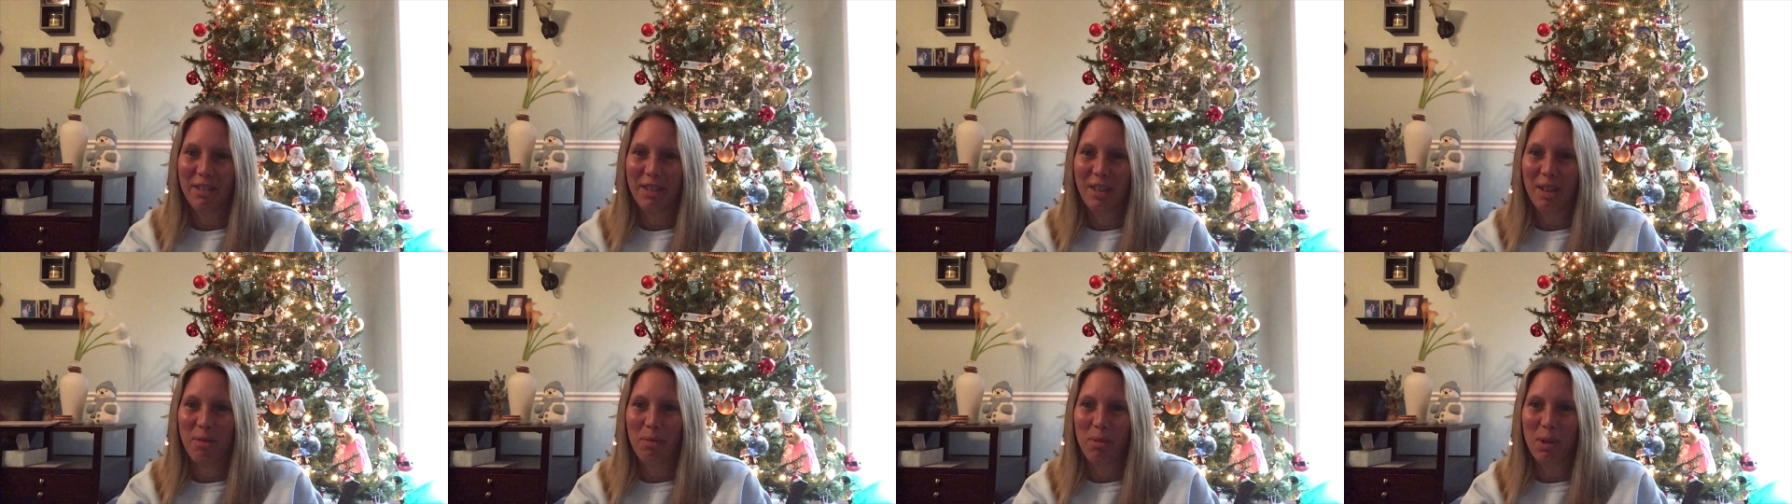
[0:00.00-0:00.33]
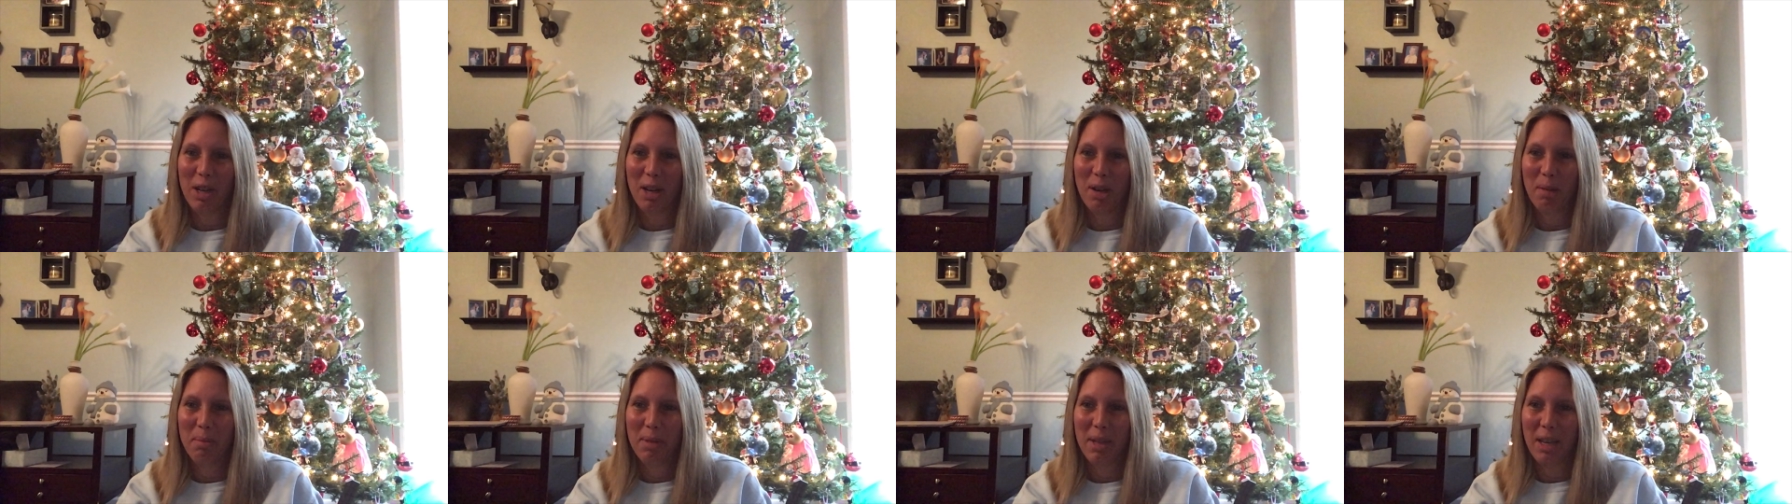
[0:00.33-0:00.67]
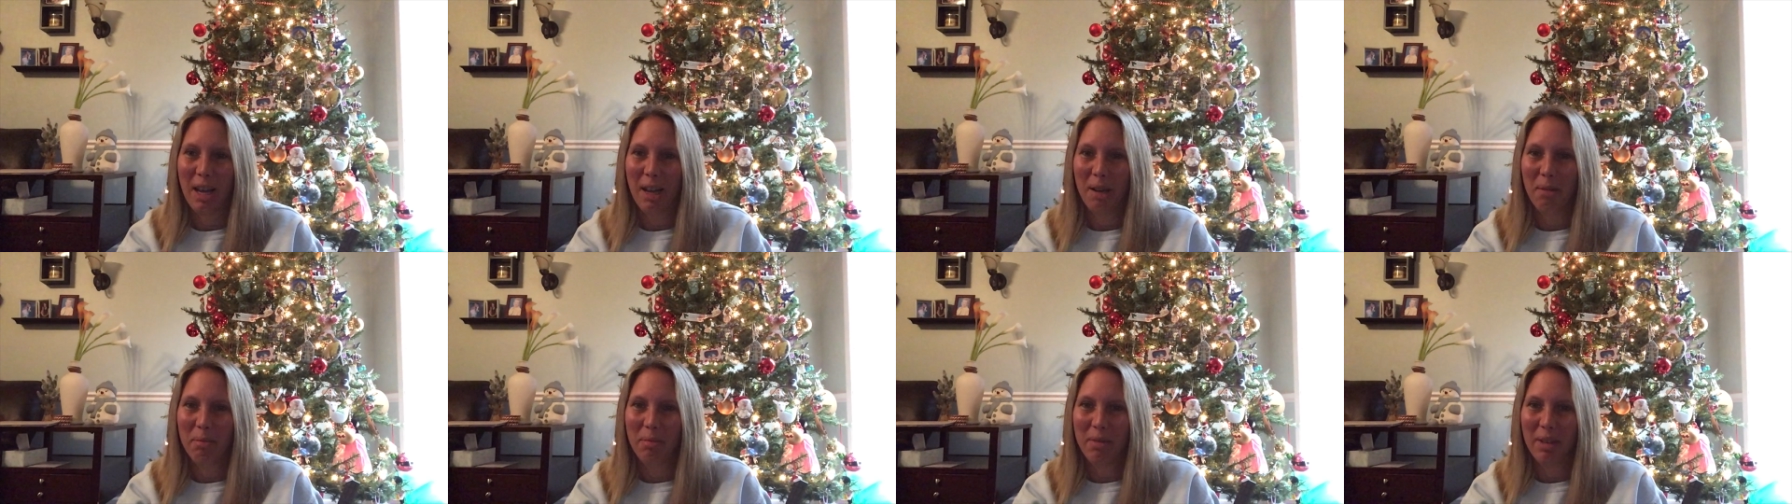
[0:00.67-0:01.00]
and we are
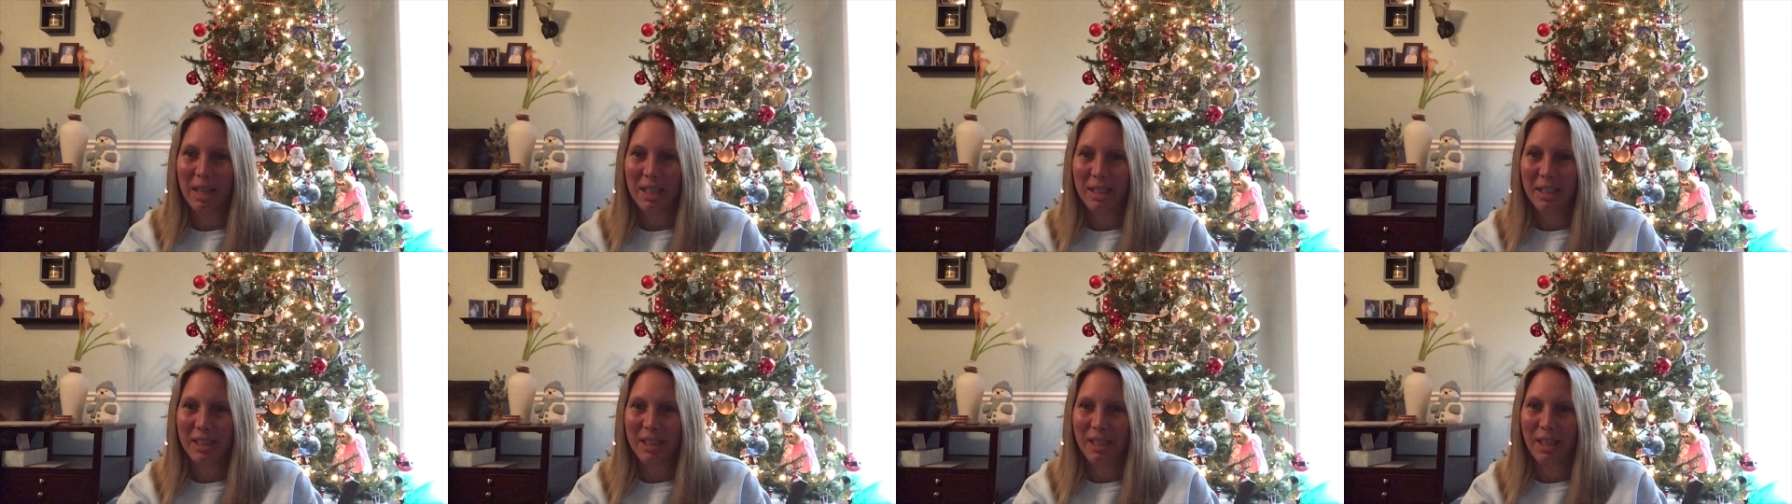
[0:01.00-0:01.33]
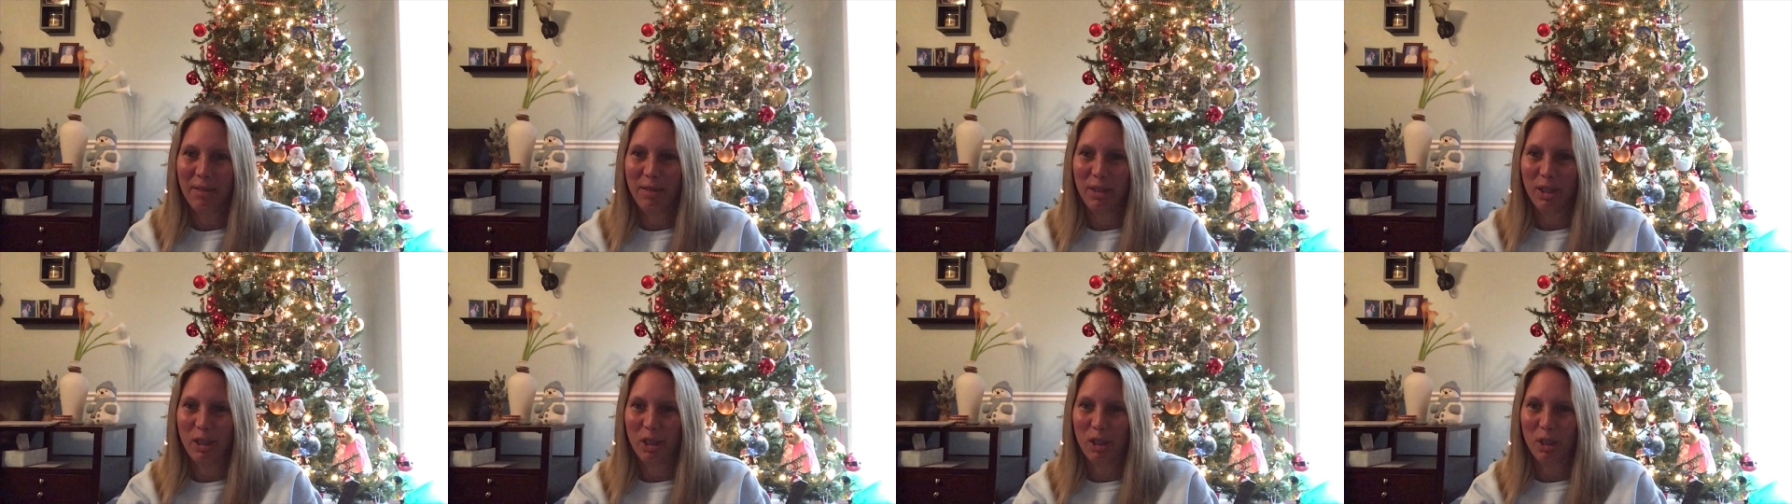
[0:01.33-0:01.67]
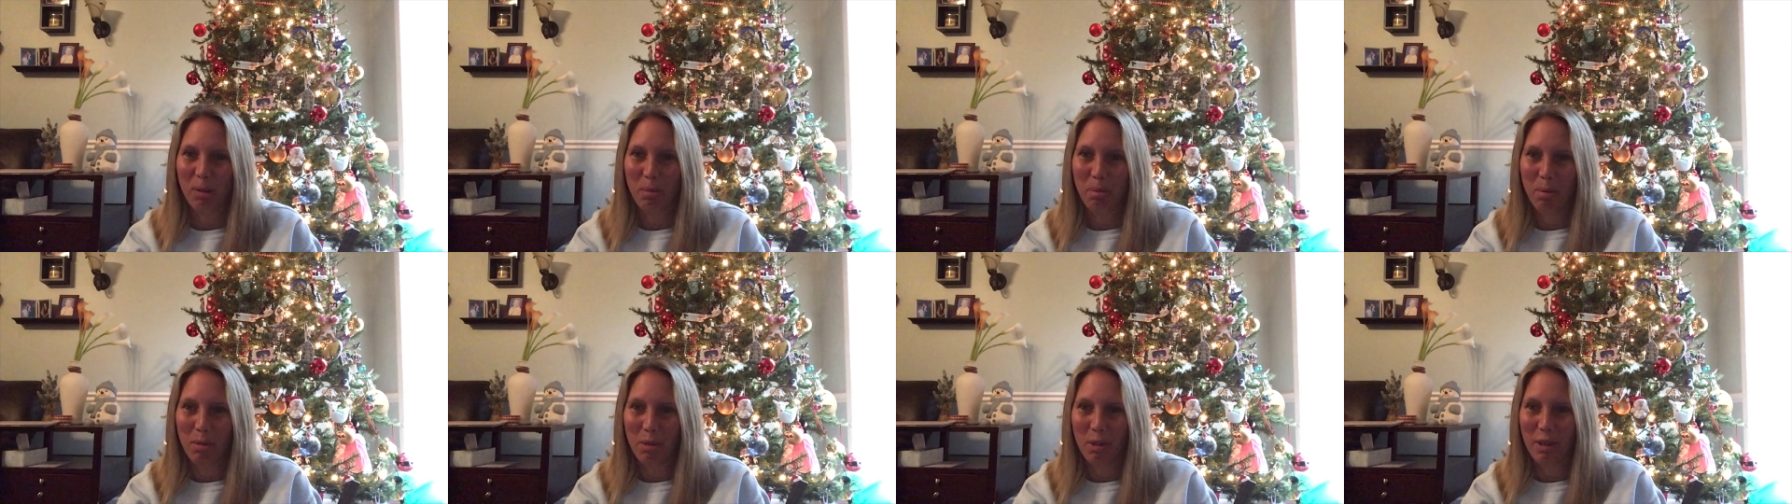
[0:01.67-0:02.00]
beyond blessed to have your
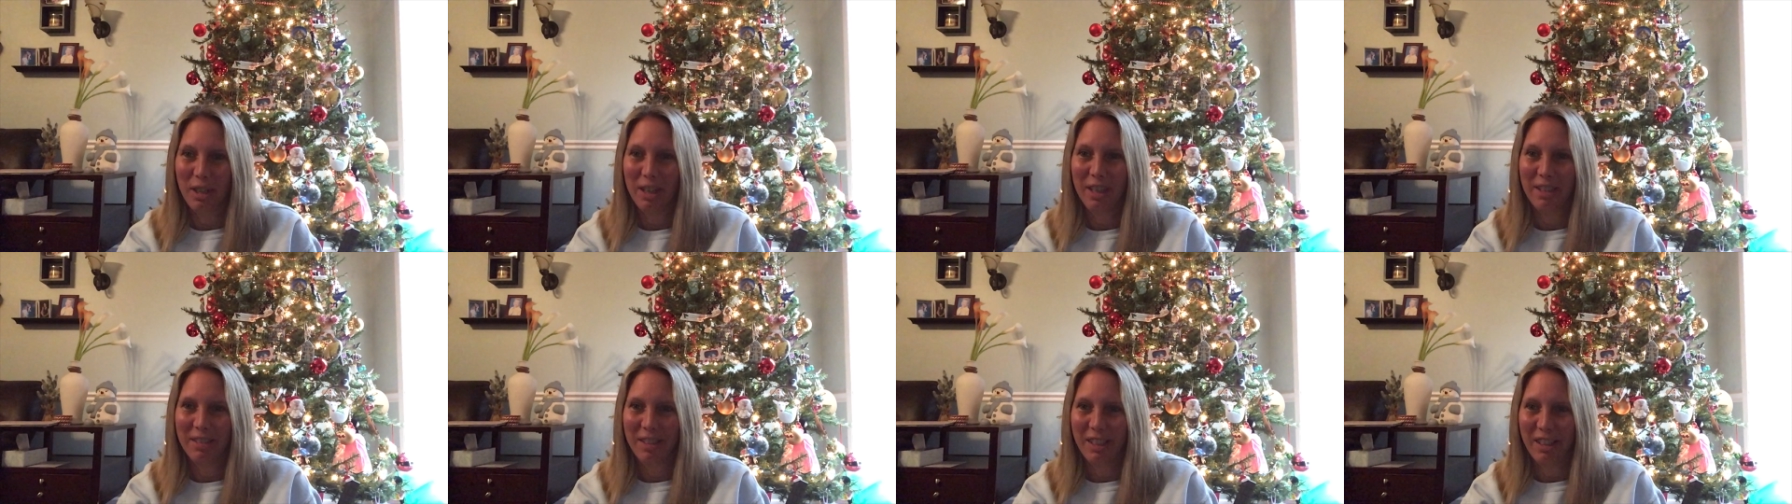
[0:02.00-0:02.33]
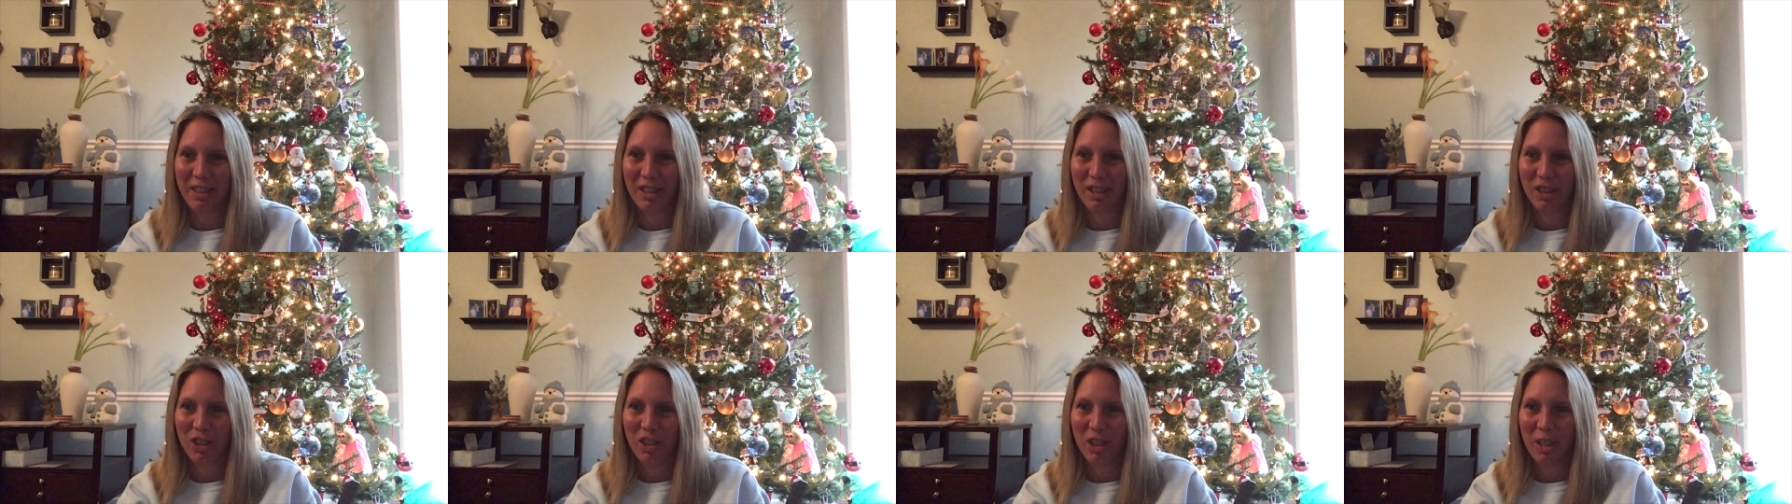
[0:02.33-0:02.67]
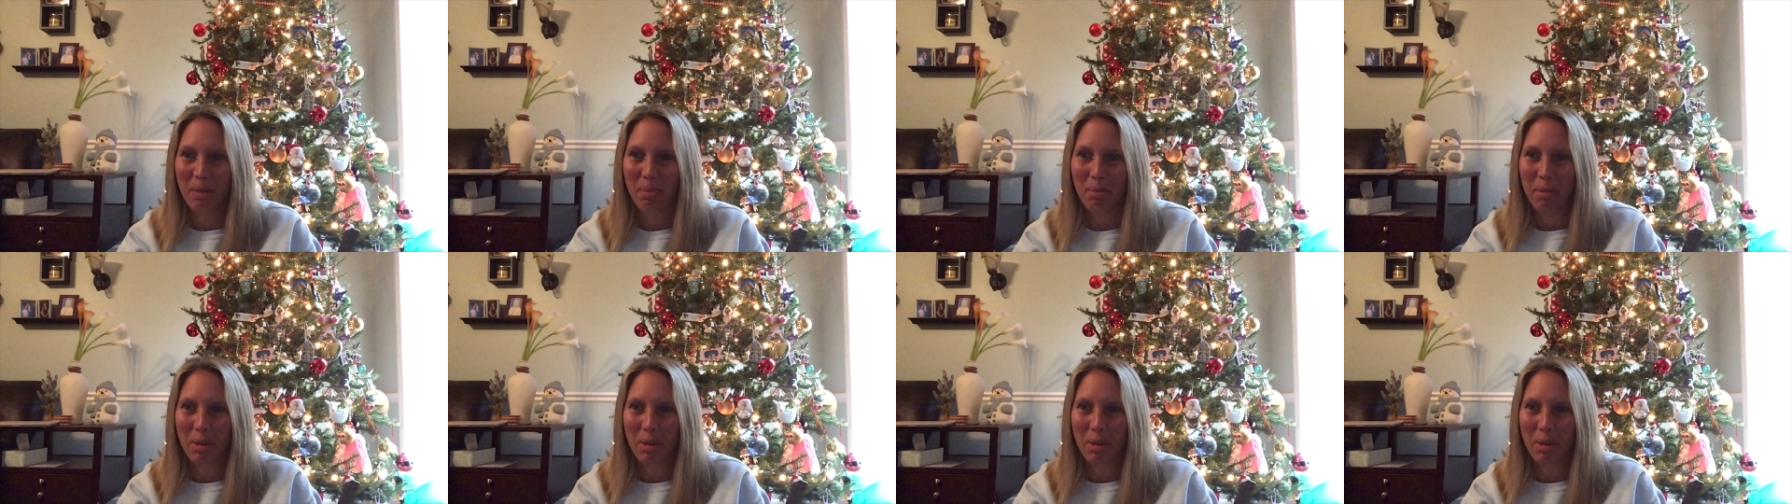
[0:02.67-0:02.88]
support and leadership.